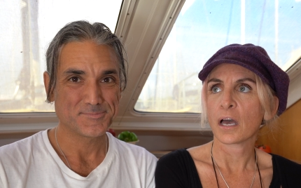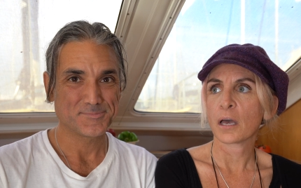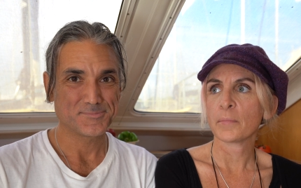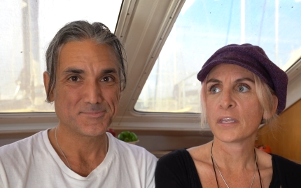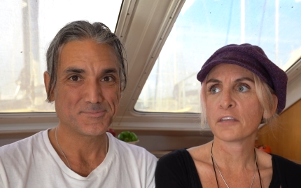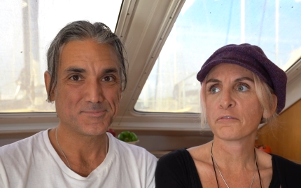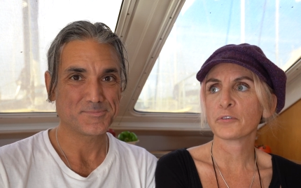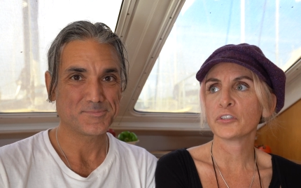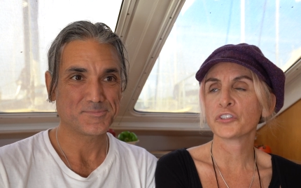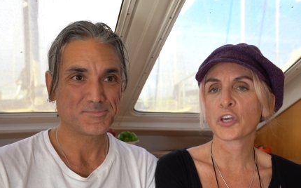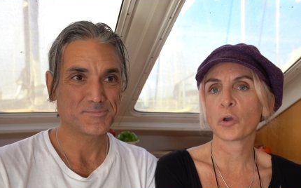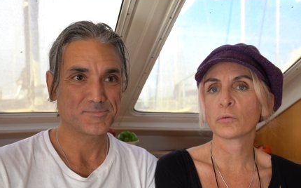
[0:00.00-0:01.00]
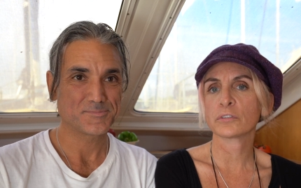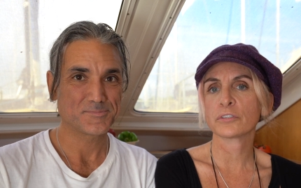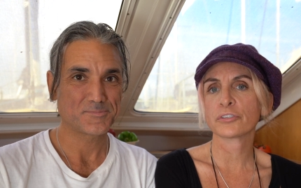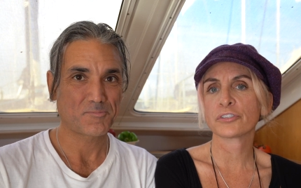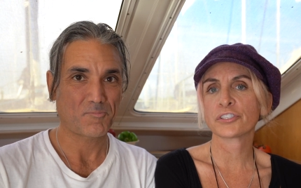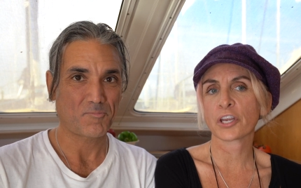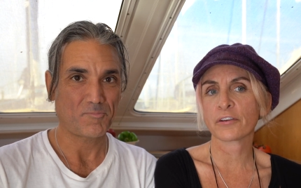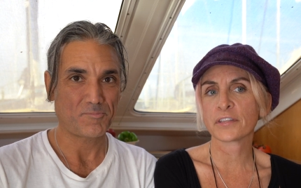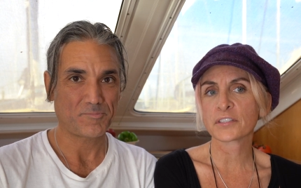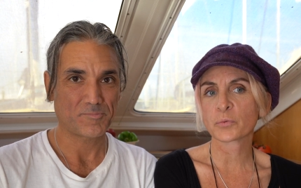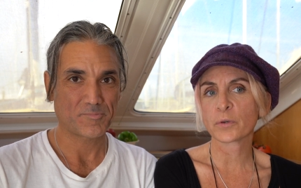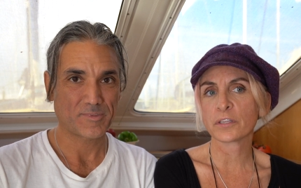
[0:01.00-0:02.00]
Speaker 1: Um, and if we don't share
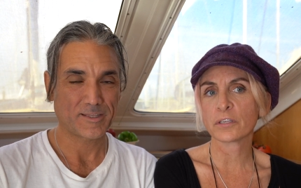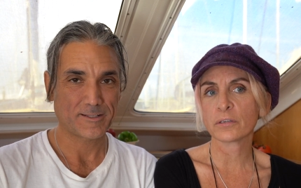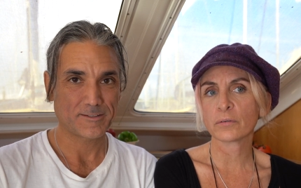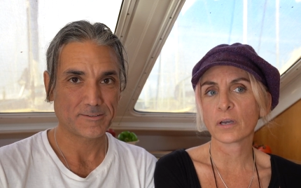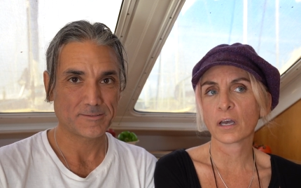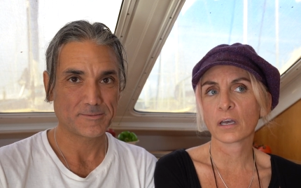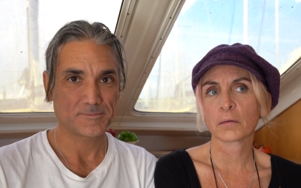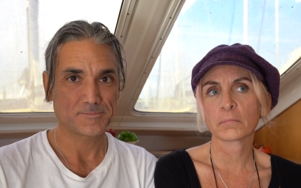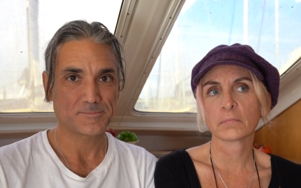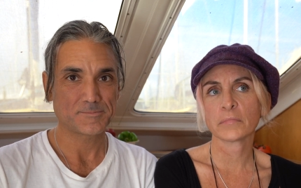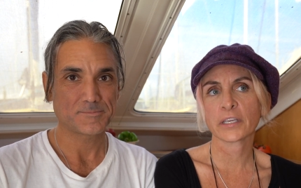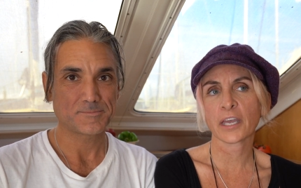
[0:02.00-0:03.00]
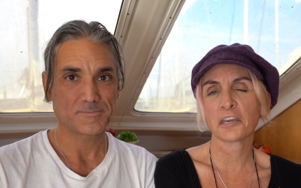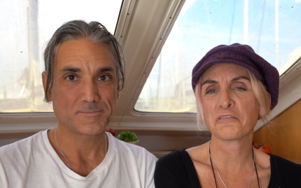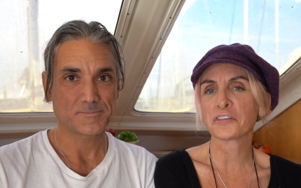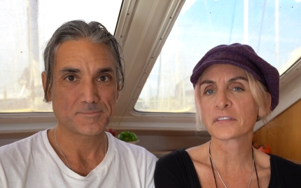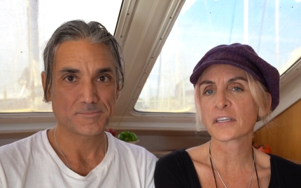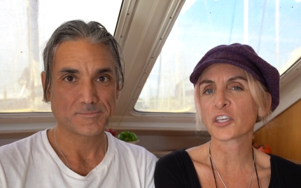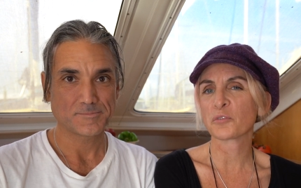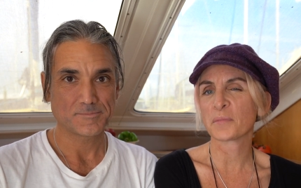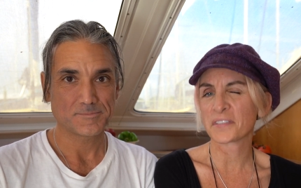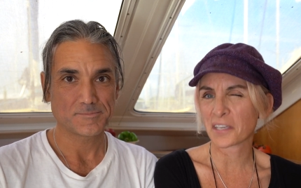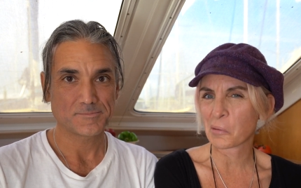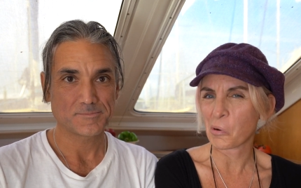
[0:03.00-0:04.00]
this with you, um, it kind of feels like you're
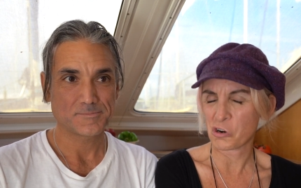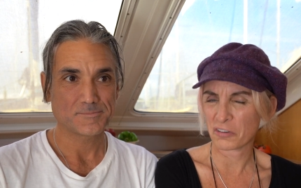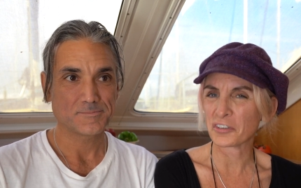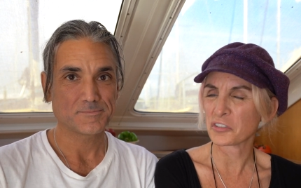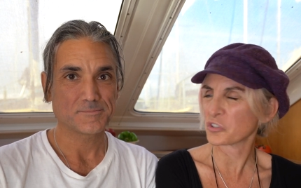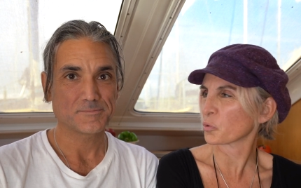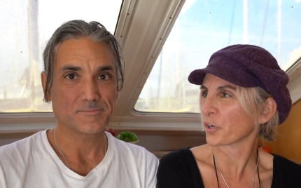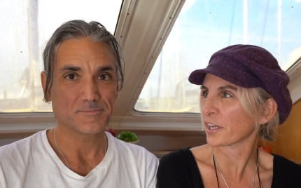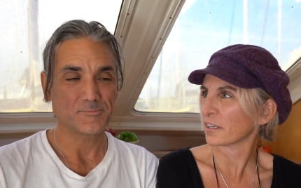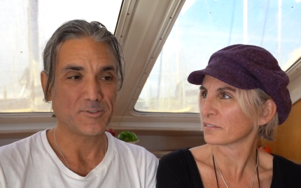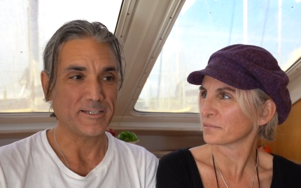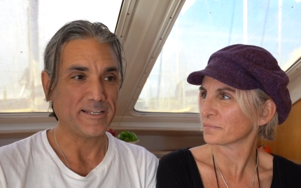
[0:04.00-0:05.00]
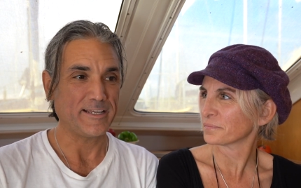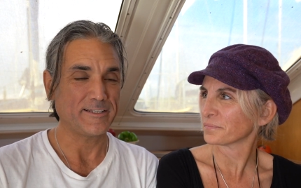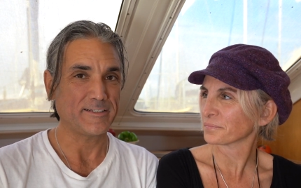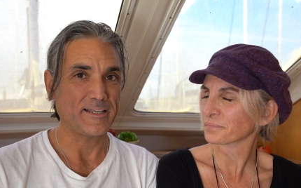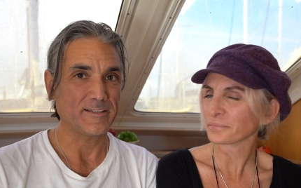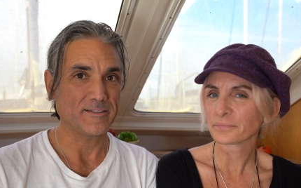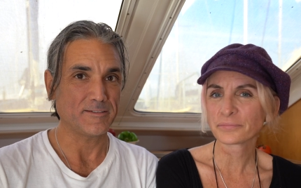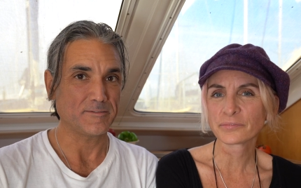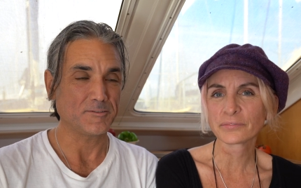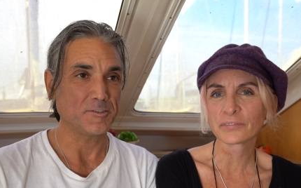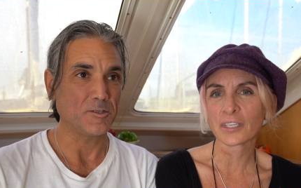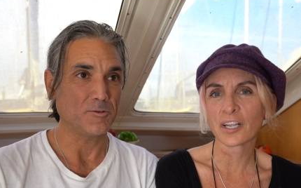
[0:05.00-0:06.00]
missing a part of our story.
Speaker 2: Right, and,
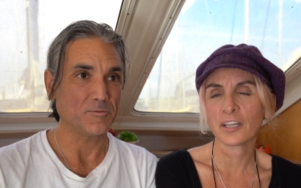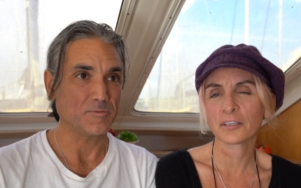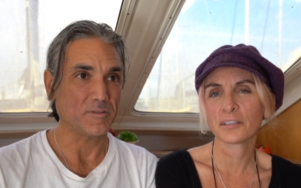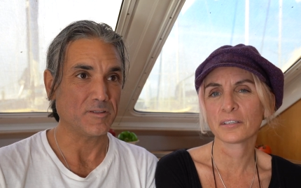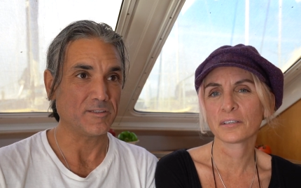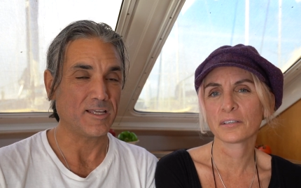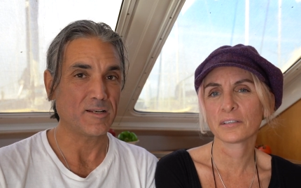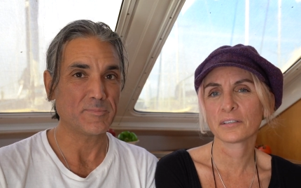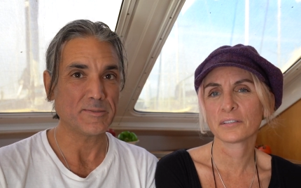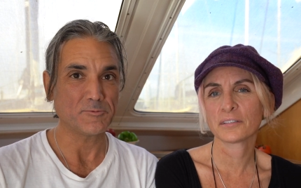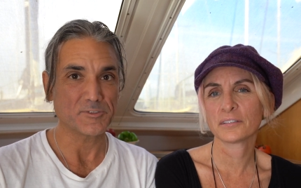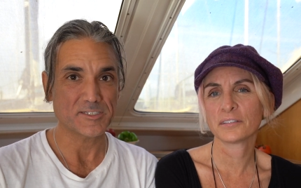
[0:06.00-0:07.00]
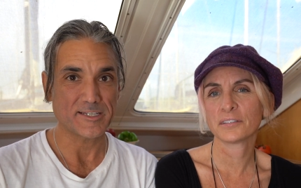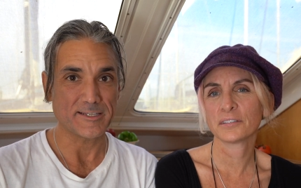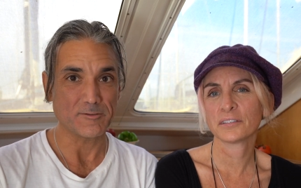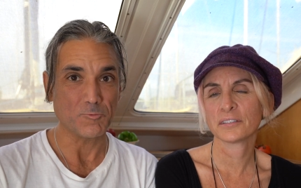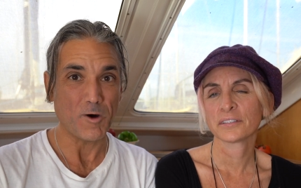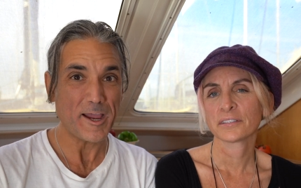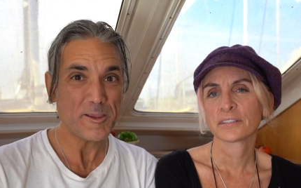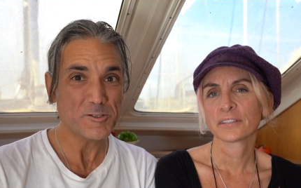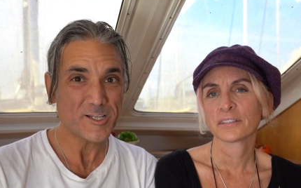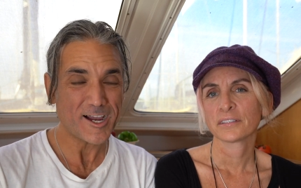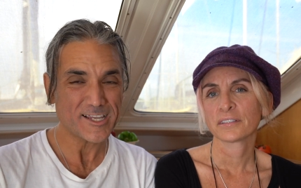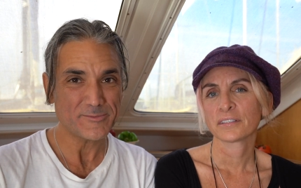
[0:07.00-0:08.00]
and you know, a lot of people say, why are you
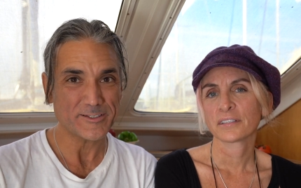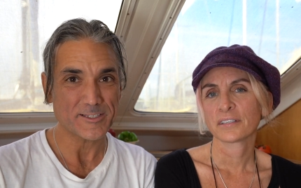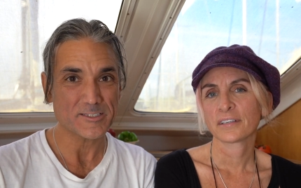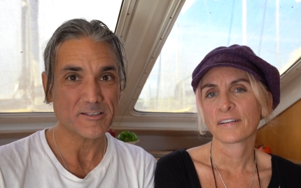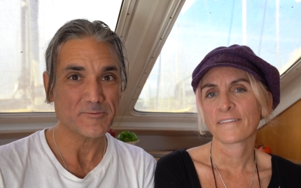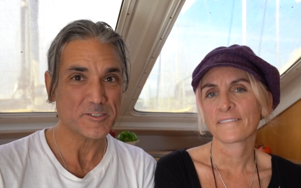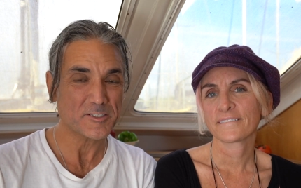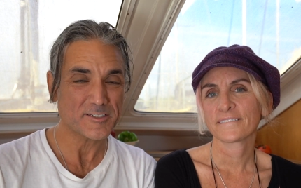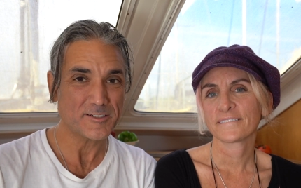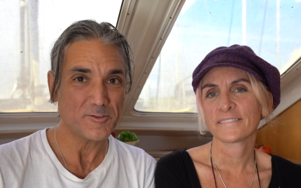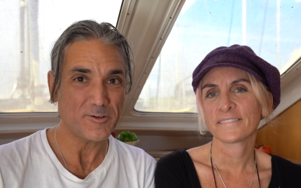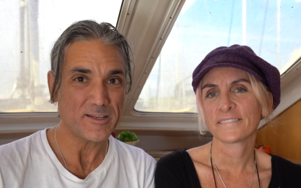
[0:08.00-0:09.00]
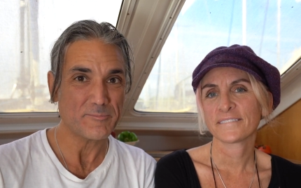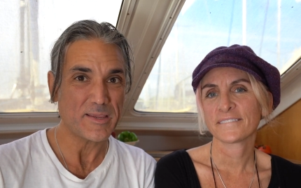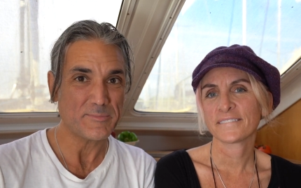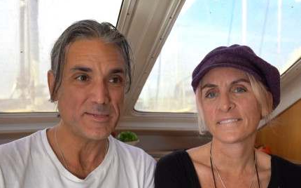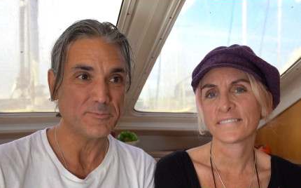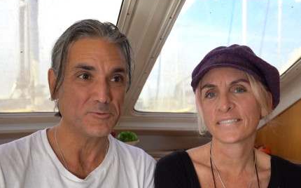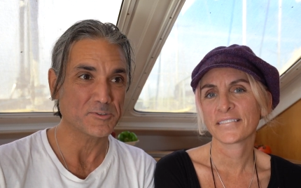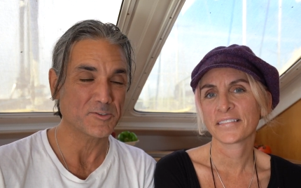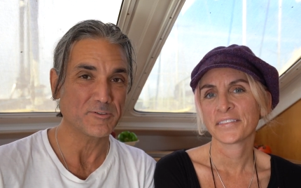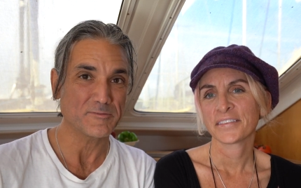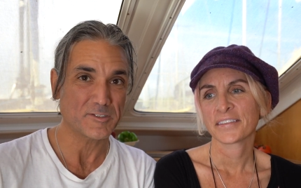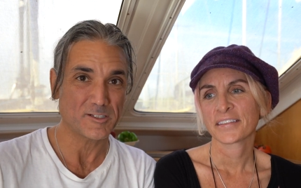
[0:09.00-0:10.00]
talking about this stuff? It's just gonna go ahead and make people
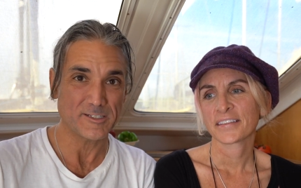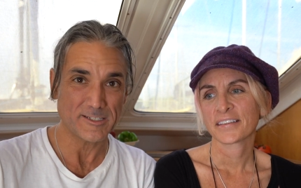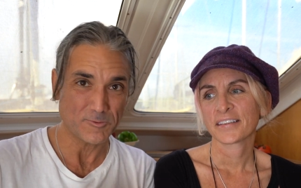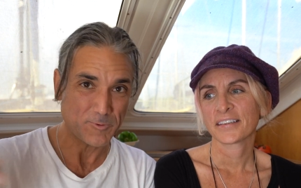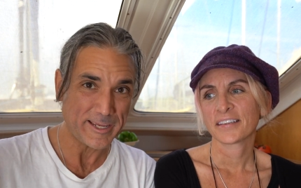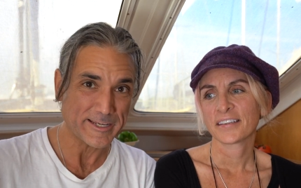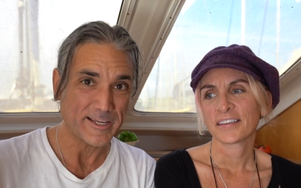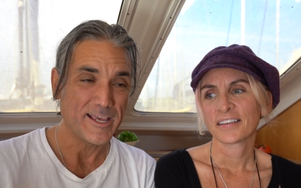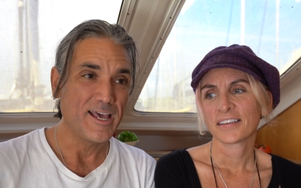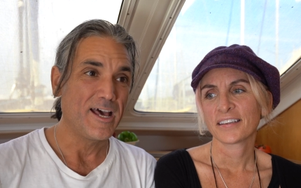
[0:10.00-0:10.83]
sort of click away.